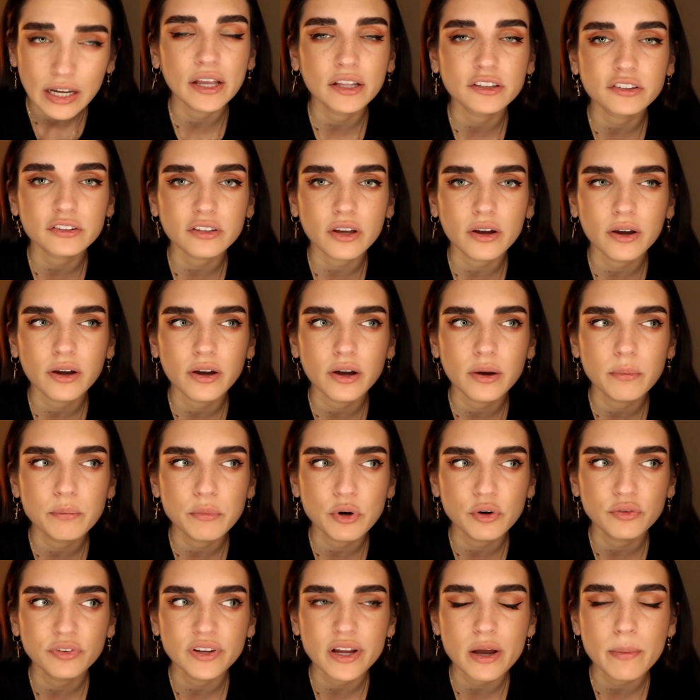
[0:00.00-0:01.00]
It's a
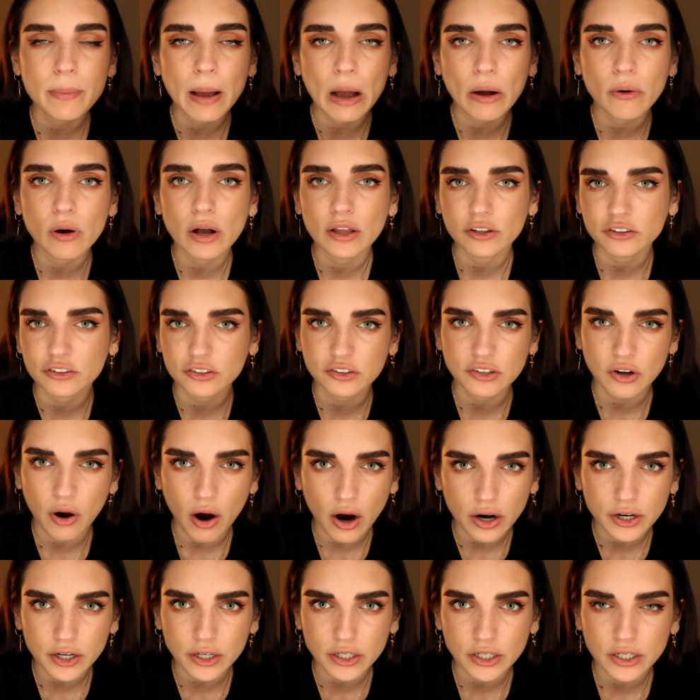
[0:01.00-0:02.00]
movie about a
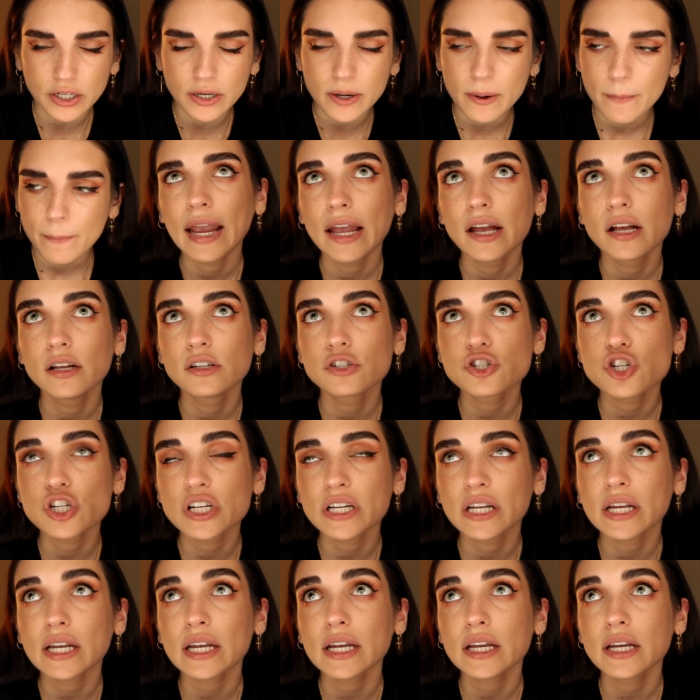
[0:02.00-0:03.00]
stalker, and
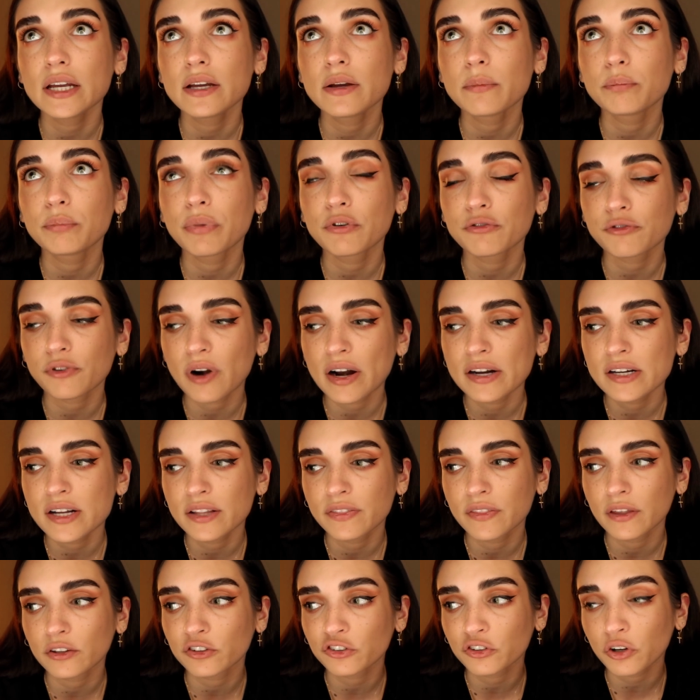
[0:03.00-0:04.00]
she
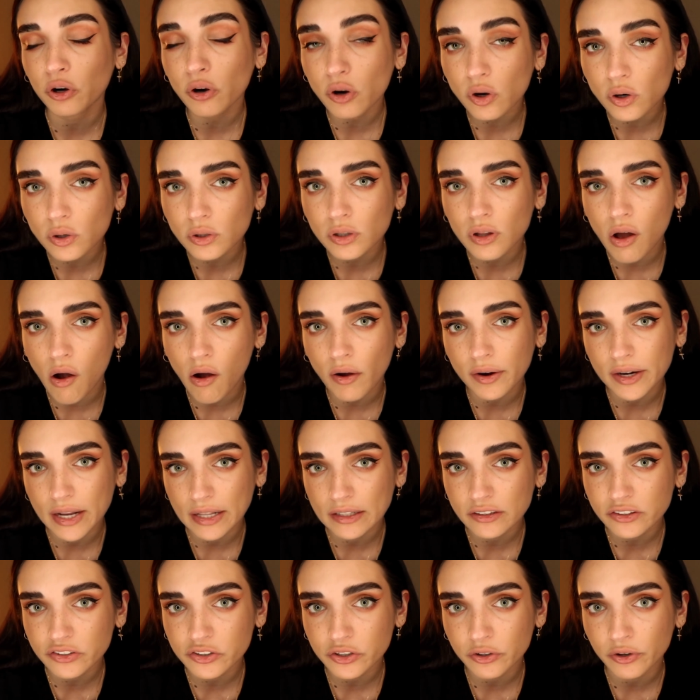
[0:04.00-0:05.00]
befriended this girl on
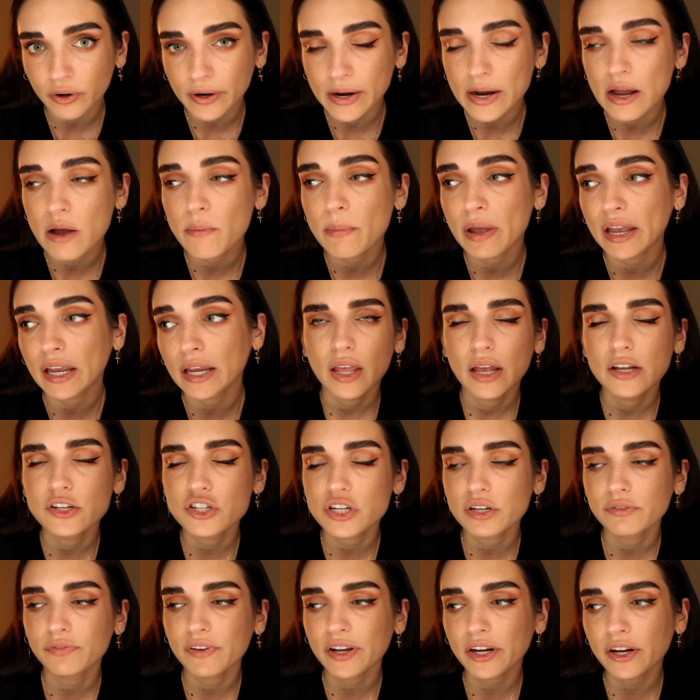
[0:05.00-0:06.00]
Instagram, and
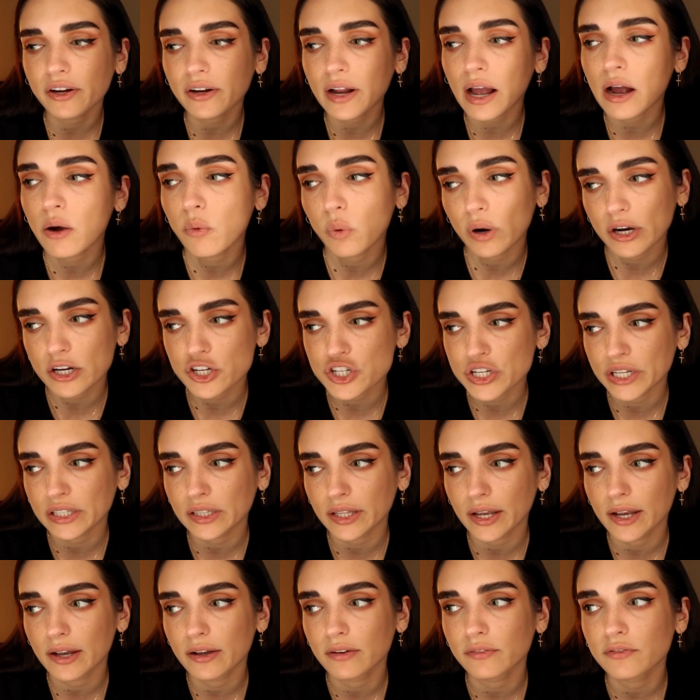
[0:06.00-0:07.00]
she figured out where she
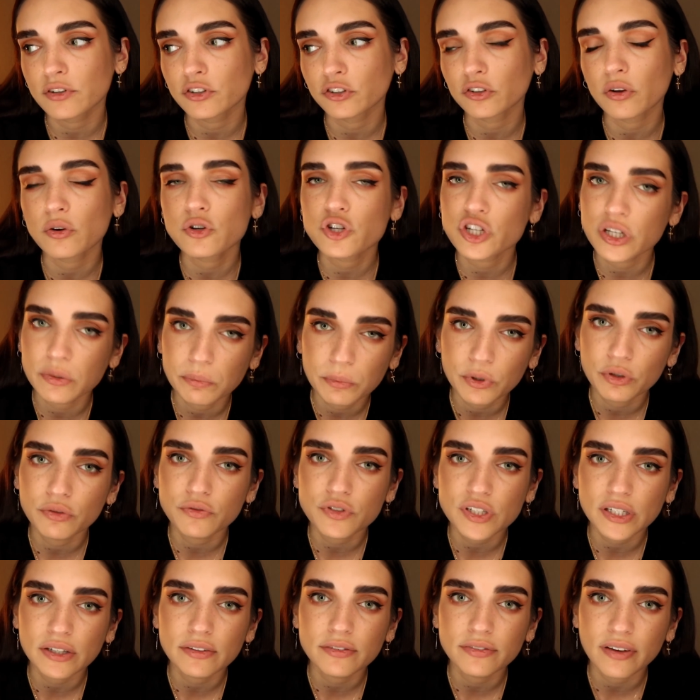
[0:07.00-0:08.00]
lived, so she
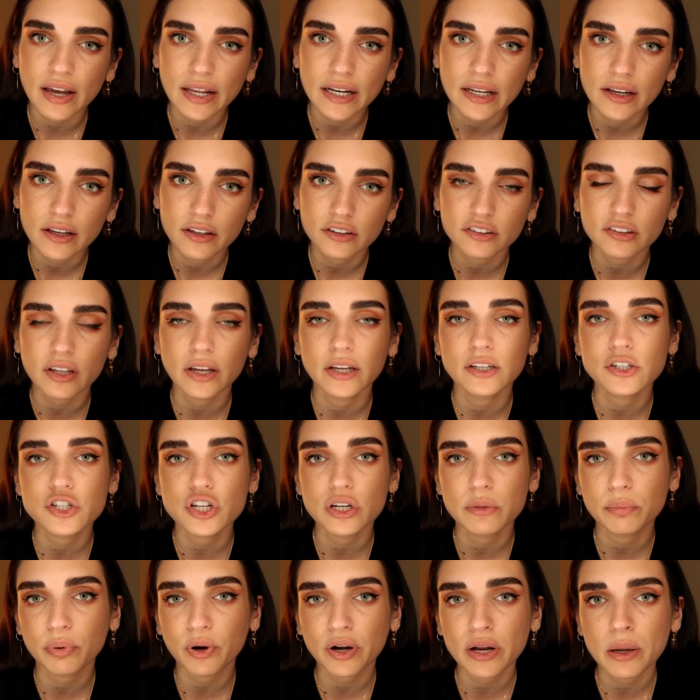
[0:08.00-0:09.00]
moved to Venice, and
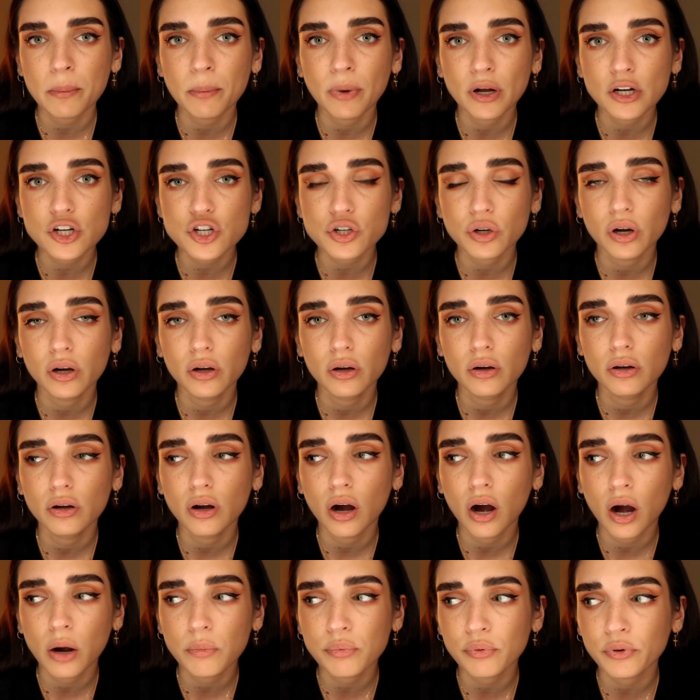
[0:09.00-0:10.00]
she pretty much
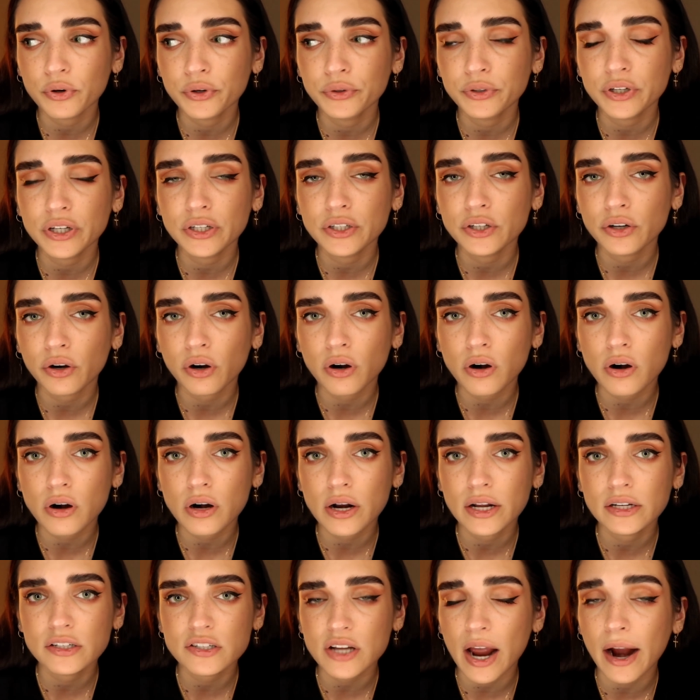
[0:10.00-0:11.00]
uprooted her
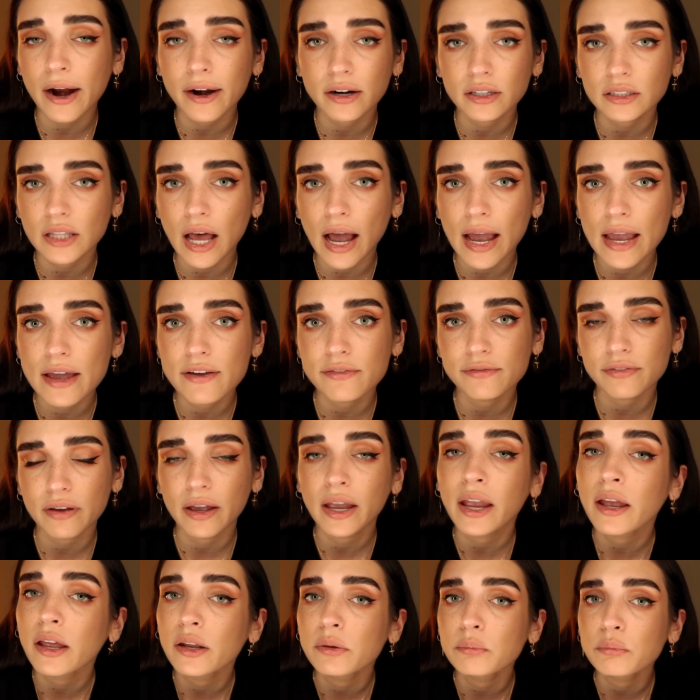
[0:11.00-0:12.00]
entire life
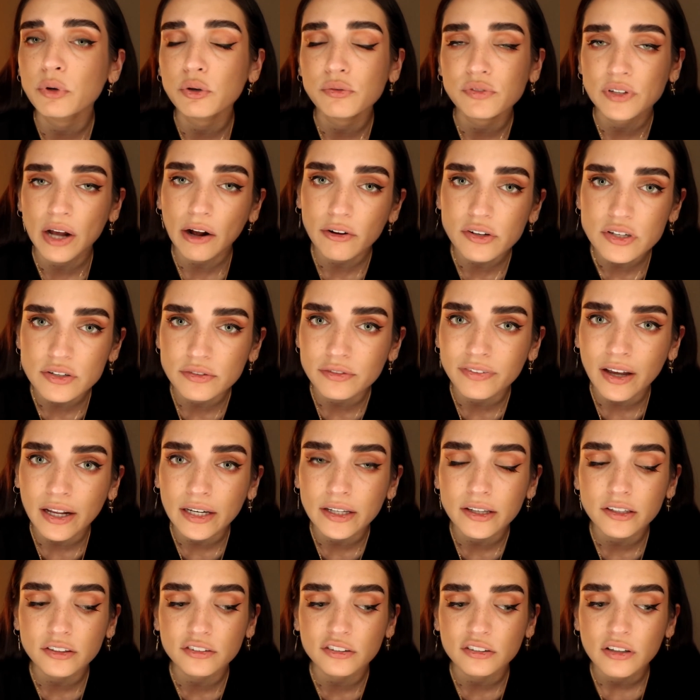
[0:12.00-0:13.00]
and moved out to
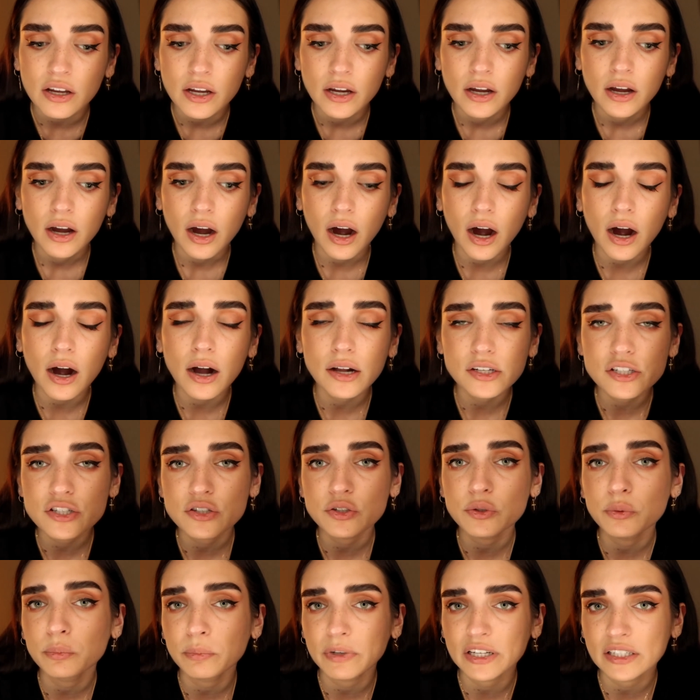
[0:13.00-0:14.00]
Venice
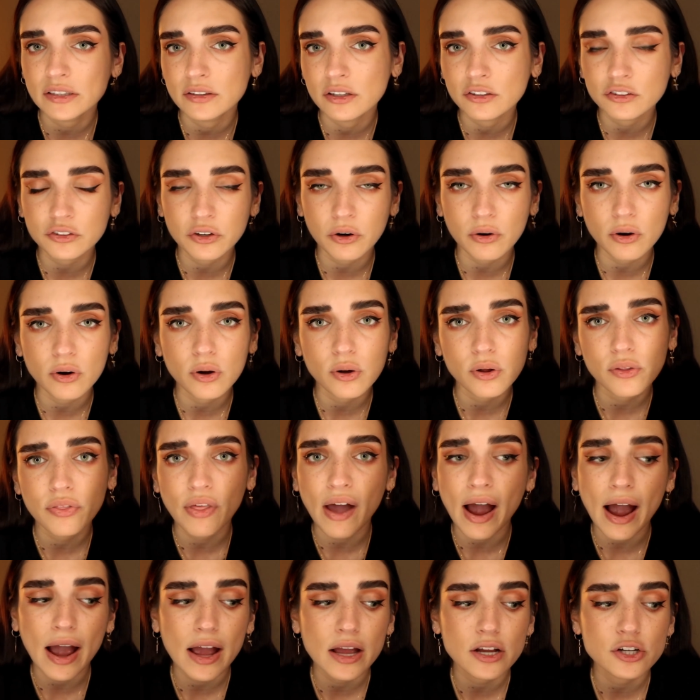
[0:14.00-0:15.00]
to meet this girl
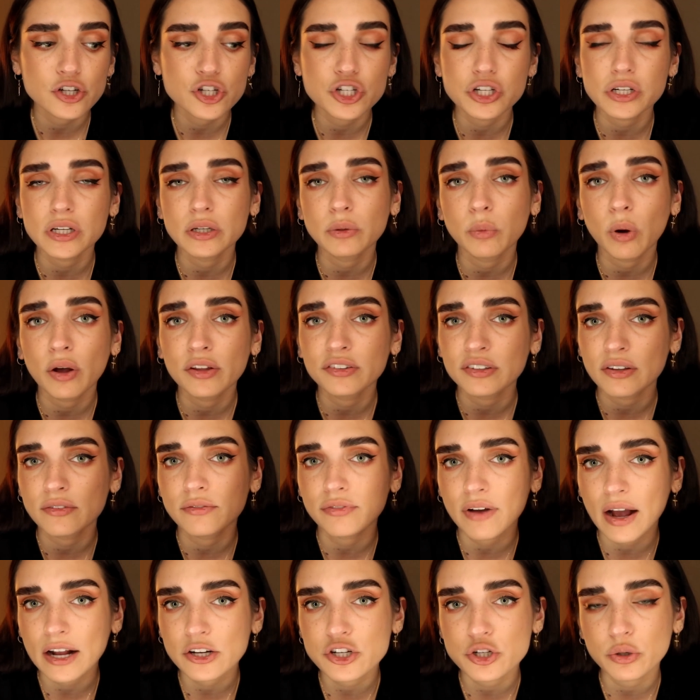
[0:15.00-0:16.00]
that she was
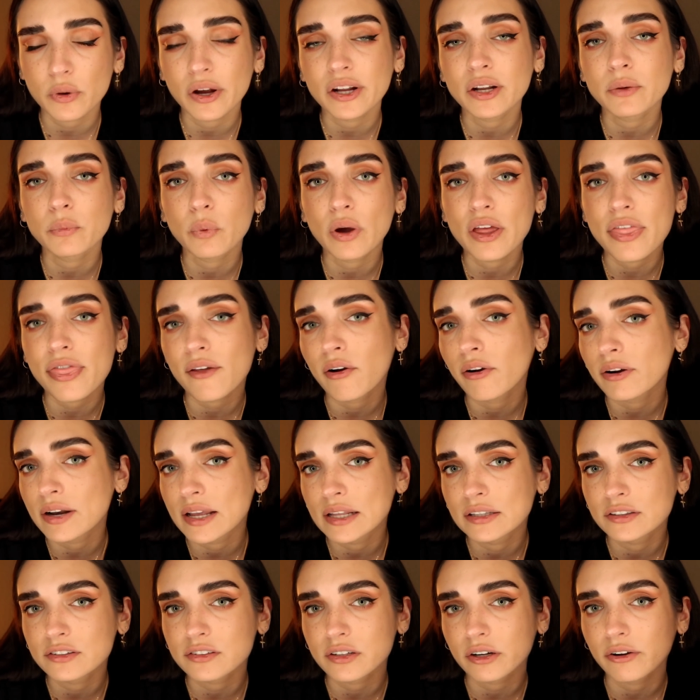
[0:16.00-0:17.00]
infatuated with on
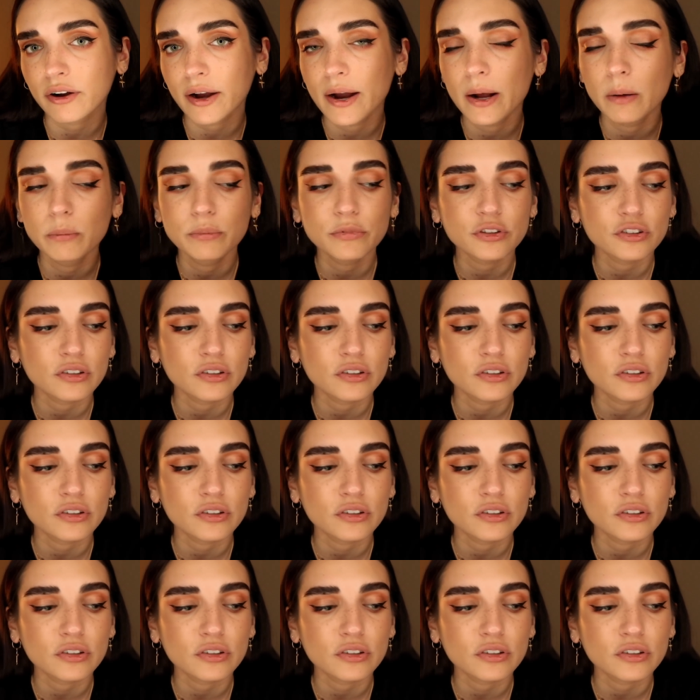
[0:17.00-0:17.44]
Instagram.